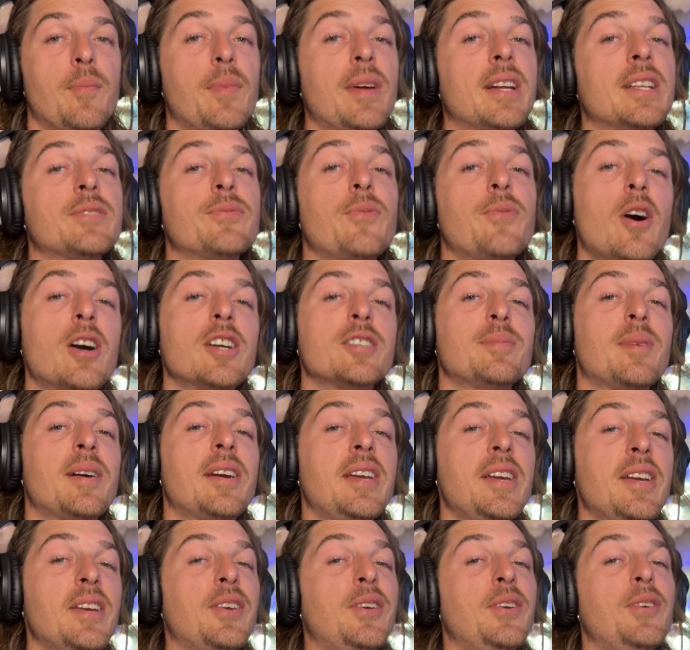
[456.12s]
as far as my
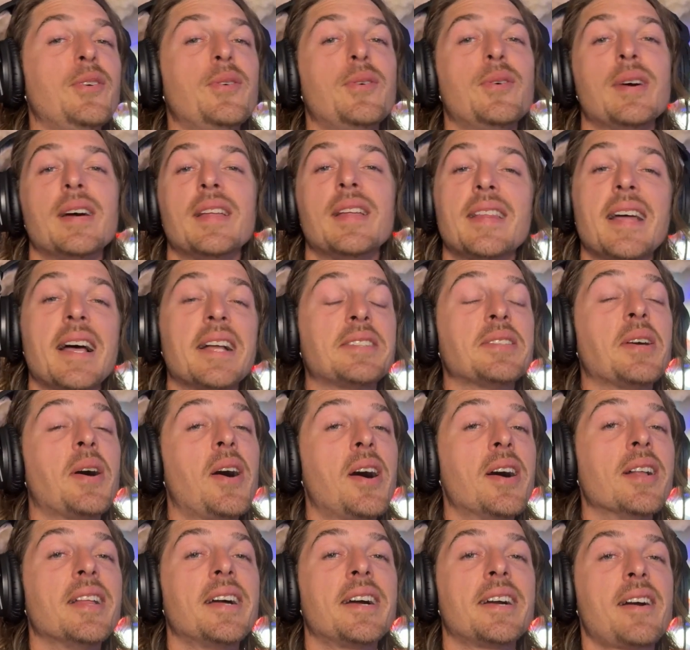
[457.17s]
EQ, that's
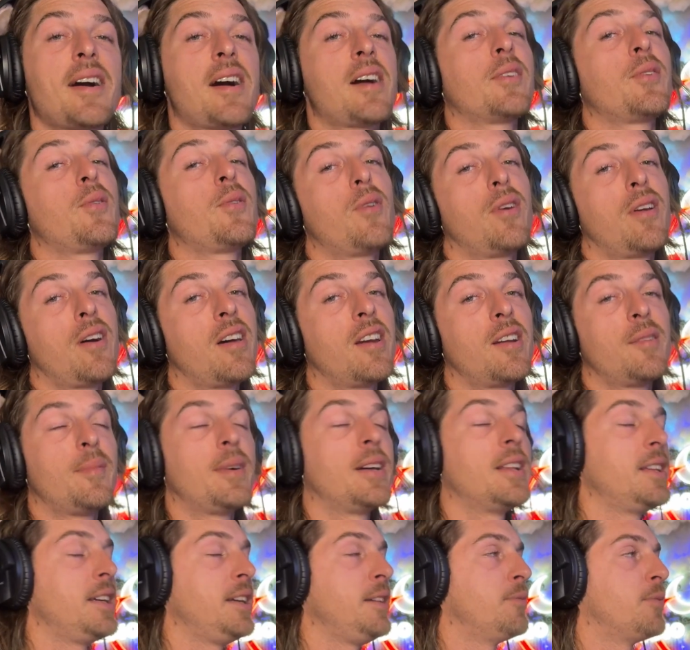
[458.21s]
all I got going on my
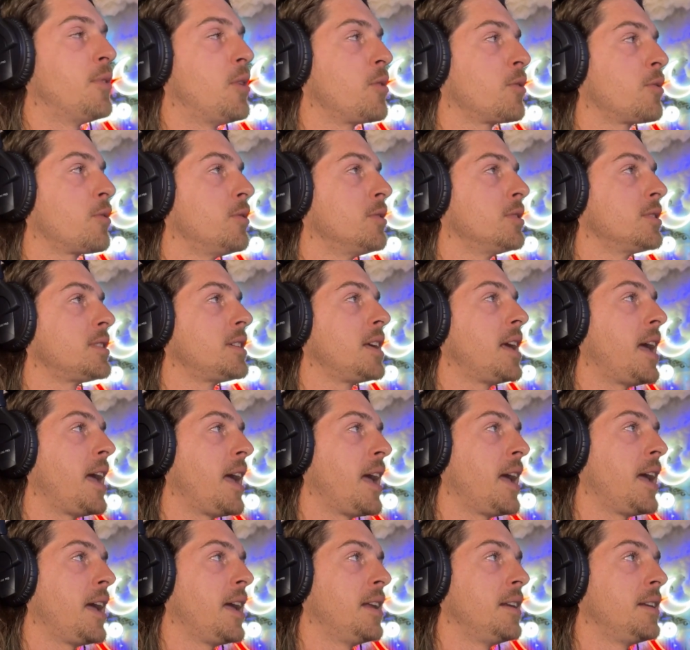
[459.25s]
lead vocals,
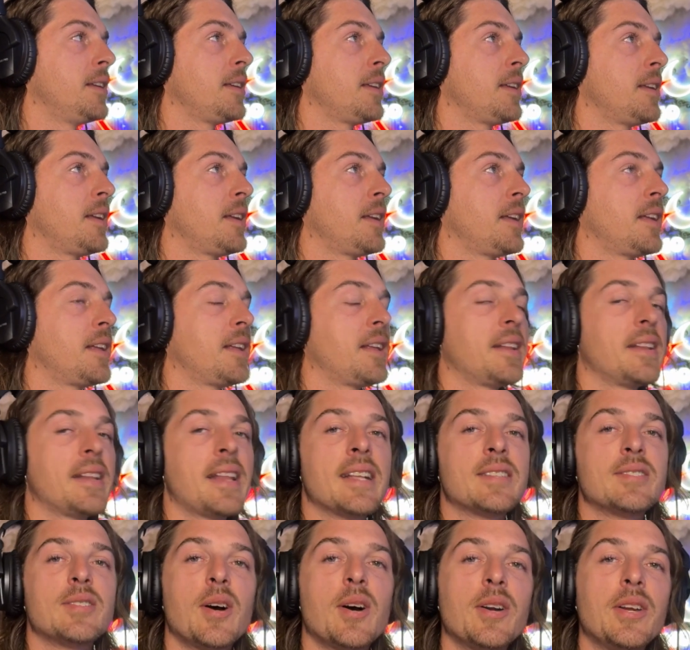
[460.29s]
and
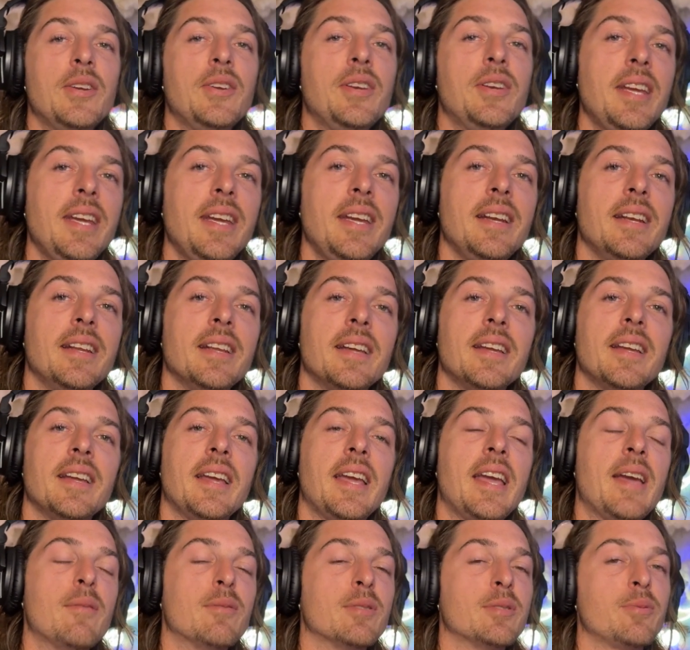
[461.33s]
that's all you need.
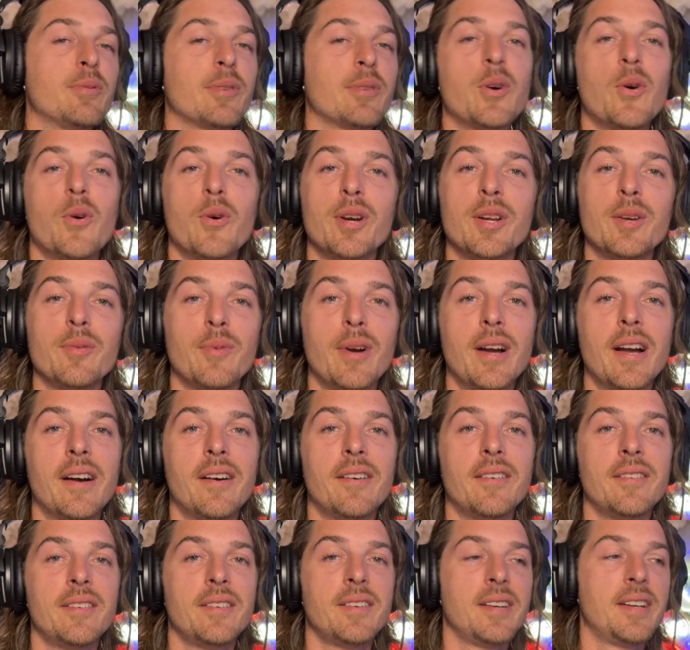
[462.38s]
It was recorded
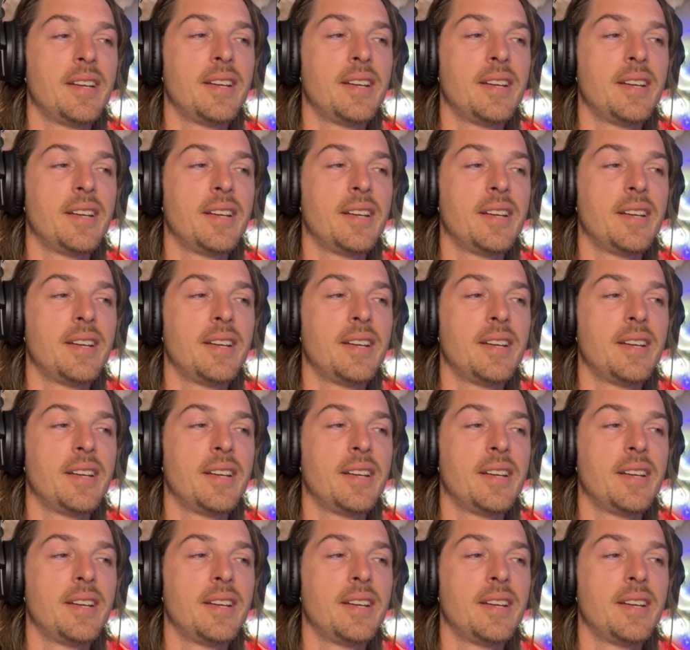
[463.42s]
well.